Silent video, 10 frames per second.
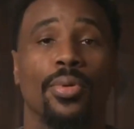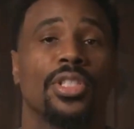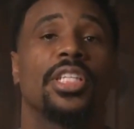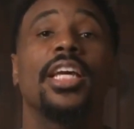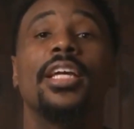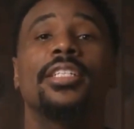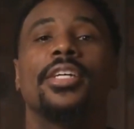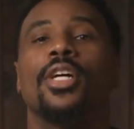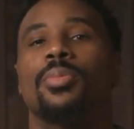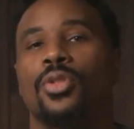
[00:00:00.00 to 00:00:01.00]
Prestige Gear
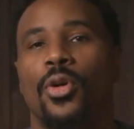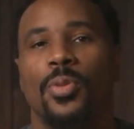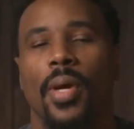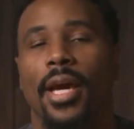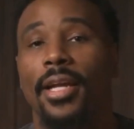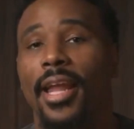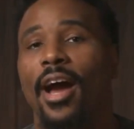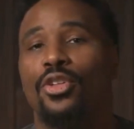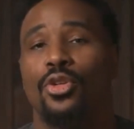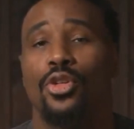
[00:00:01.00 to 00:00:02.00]
Up Choice Pack allows
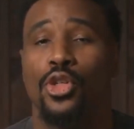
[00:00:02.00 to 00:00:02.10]
you to